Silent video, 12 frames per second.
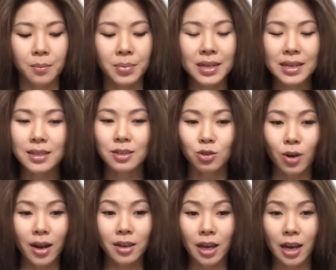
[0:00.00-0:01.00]
please
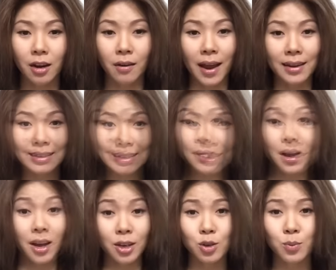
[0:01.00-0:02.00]
dry your hair at least
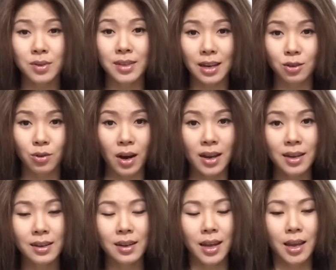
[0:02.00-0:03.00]
100% dry,